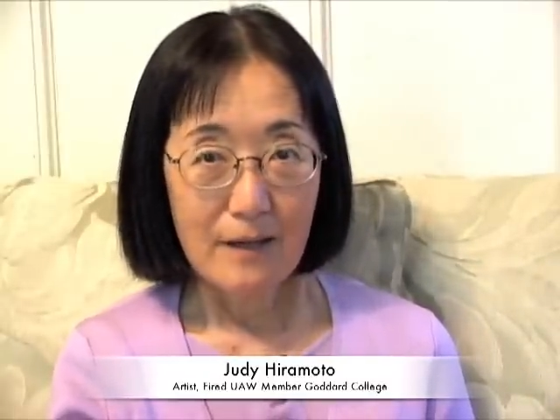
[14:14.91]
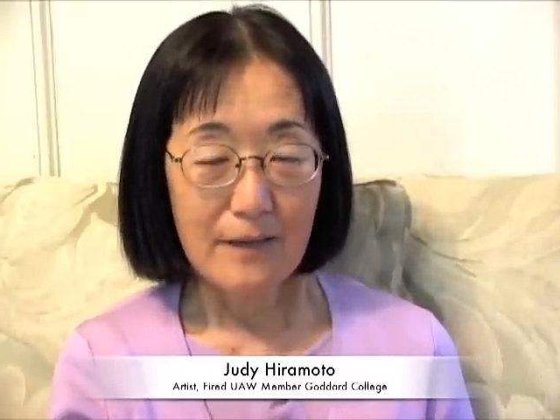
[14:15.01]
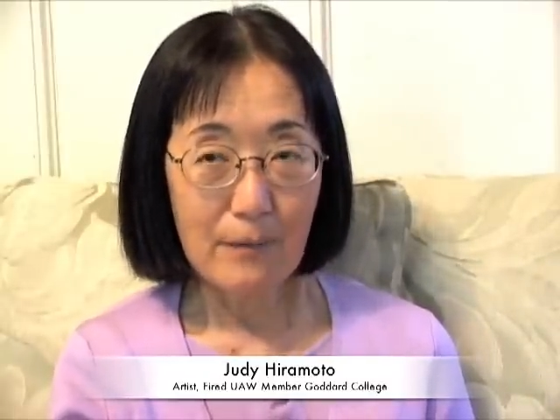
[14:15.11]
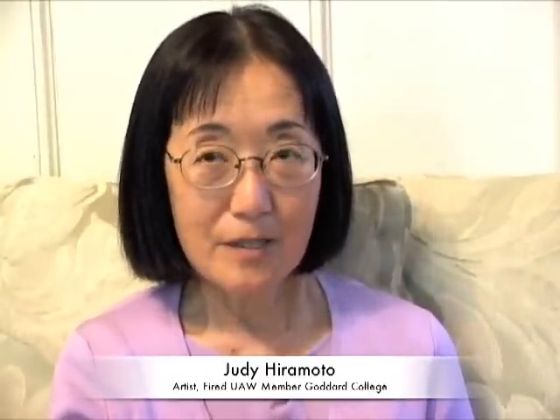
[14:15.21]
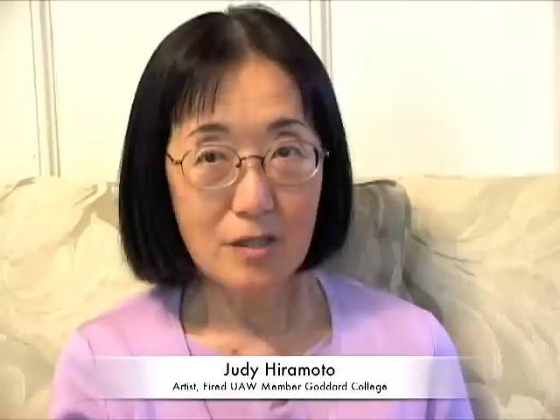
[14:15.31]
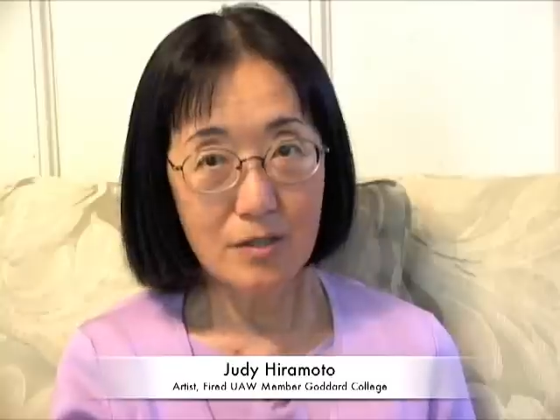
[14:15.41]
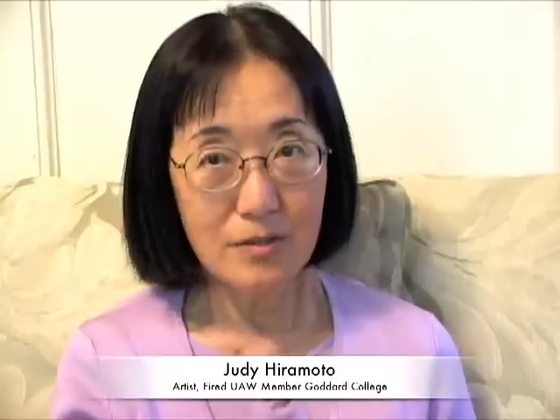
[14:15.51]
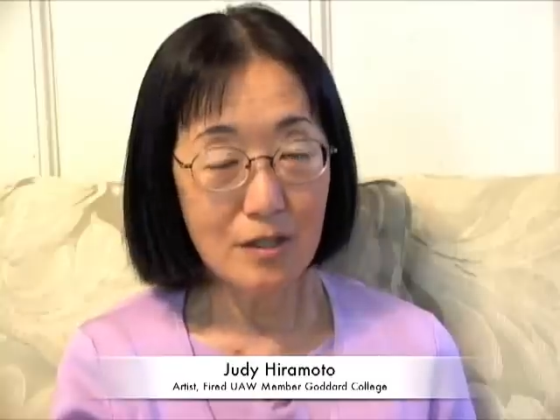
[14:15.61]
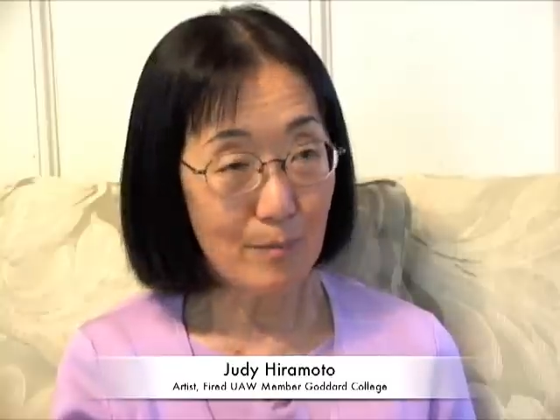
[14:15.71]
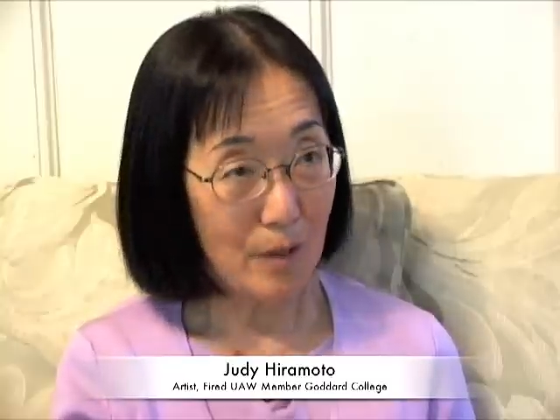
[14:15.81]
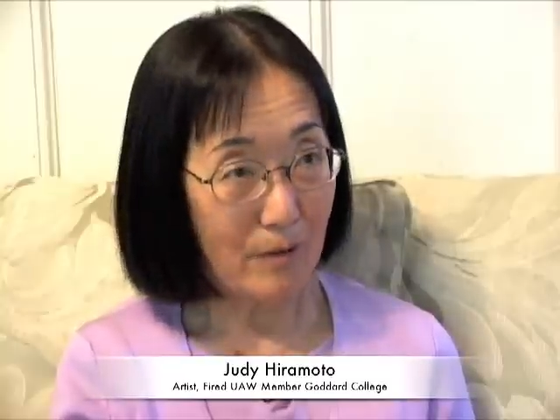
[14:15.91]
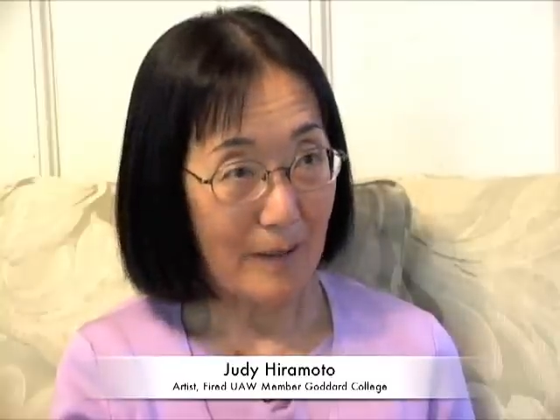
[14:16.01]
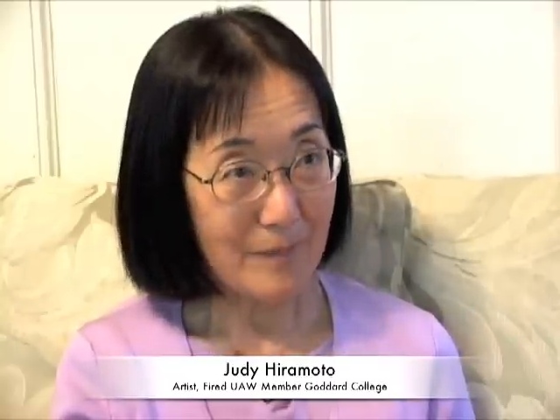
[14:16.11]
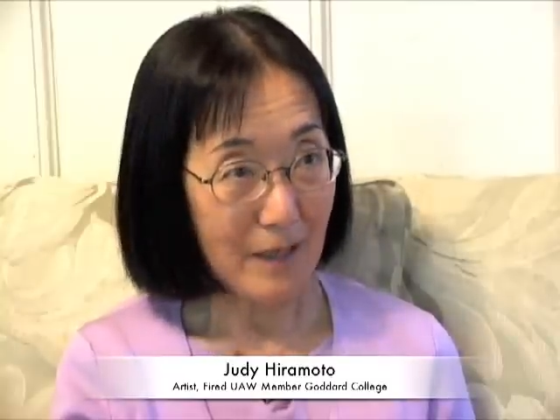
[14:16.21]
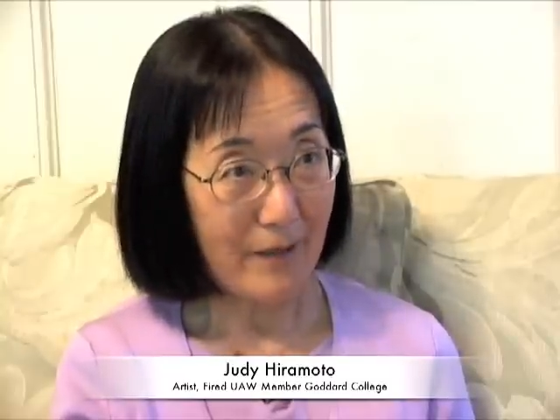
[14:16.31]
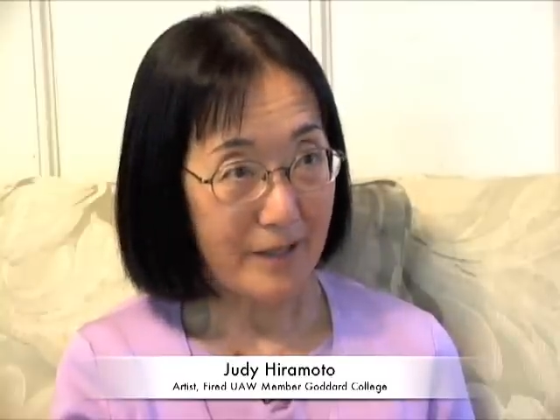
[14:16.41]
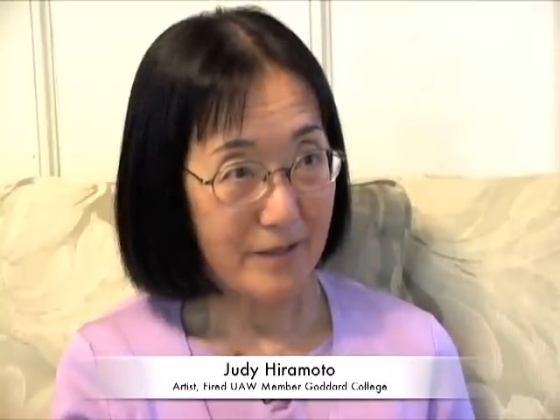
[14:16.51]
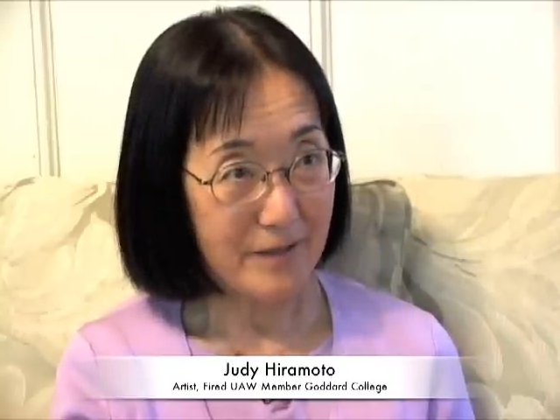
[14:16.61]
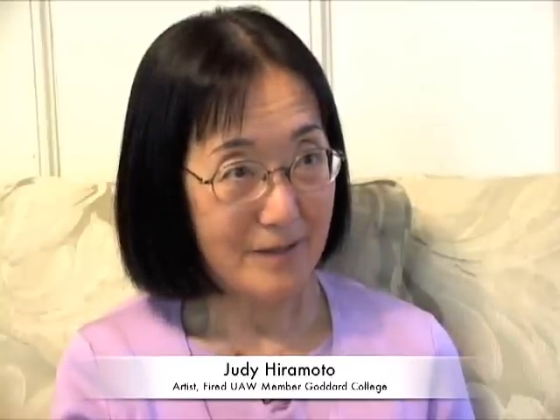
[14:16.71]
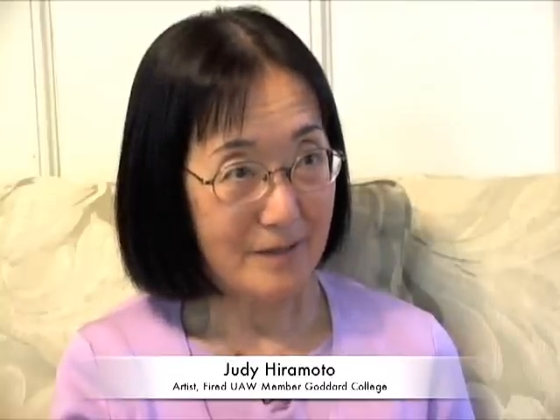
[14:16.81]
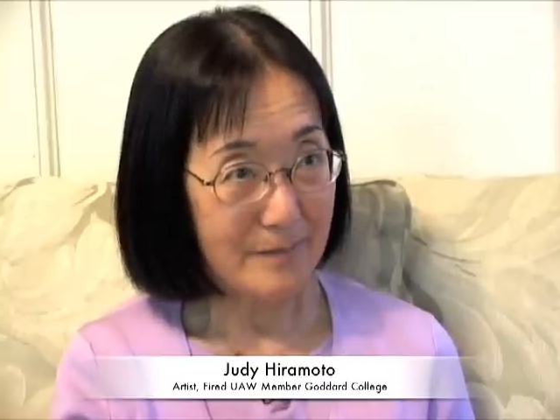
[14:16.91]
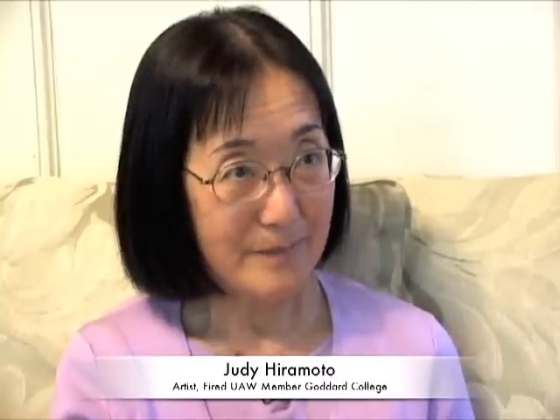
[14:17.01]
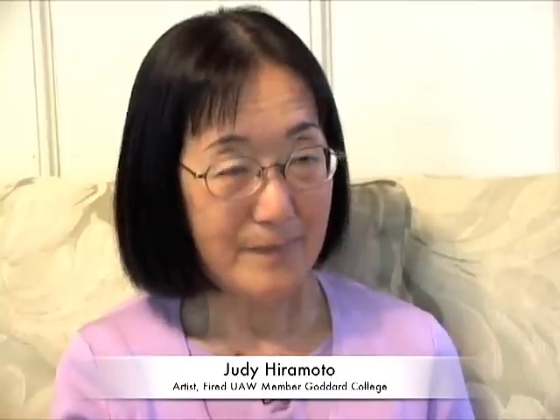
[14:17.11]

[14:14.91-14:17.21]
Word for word: there were two new program directors.